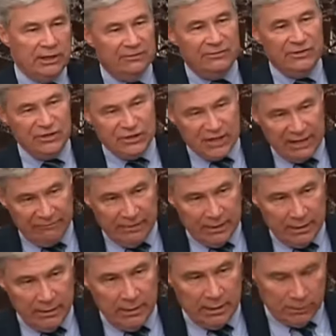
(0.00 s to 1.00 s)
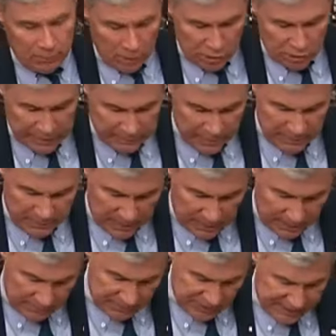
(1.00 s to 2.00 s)
of 7 Hiroshima
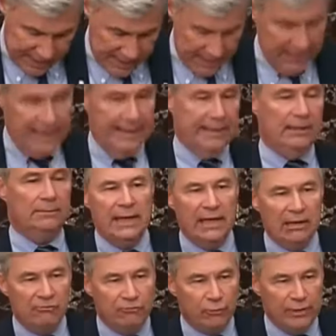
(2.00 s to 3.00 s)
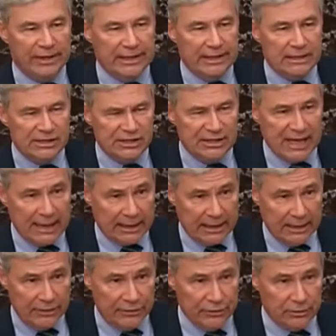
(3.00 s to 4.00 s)
bombs detonating every
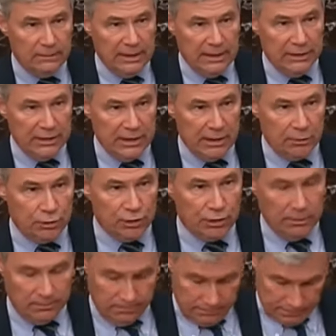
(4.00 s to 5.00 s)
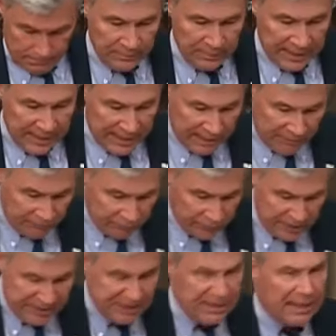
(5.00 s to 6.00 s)
second in the ocean.
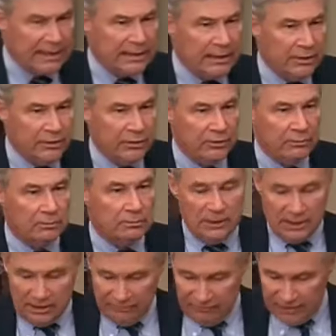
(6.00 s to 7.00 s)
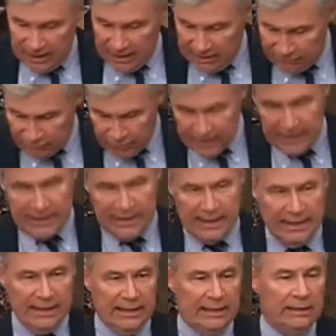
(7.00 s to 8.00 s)
Every second of every
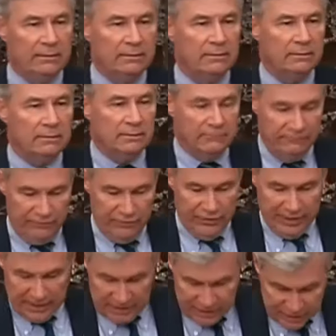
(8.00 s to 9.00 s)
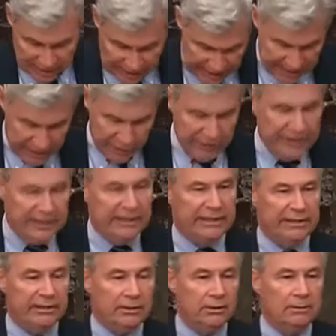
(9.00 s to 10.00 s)
day for the entire
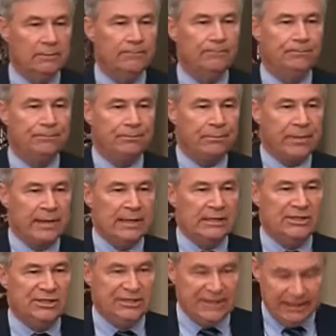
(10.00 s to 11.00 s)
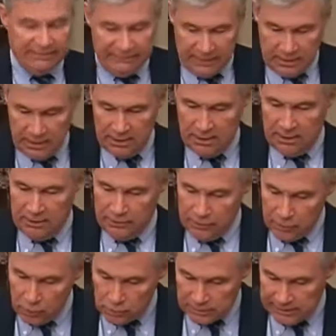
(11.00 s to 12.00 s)
year, 7
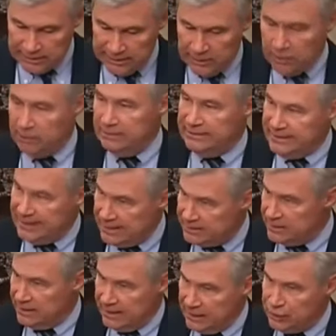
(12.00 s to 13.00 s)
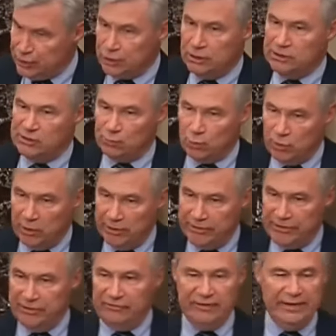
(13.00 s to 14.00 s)
nuclear detonations
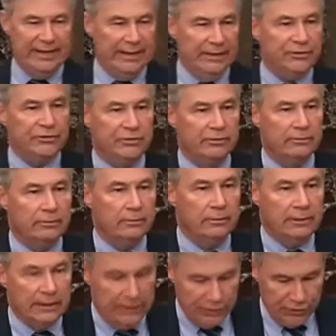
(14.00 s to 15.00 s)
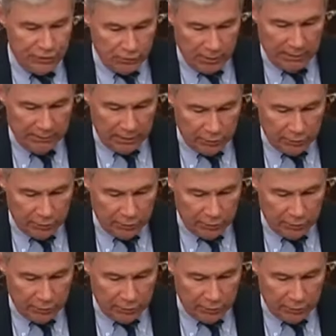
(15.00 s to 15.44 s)
worth of heat into our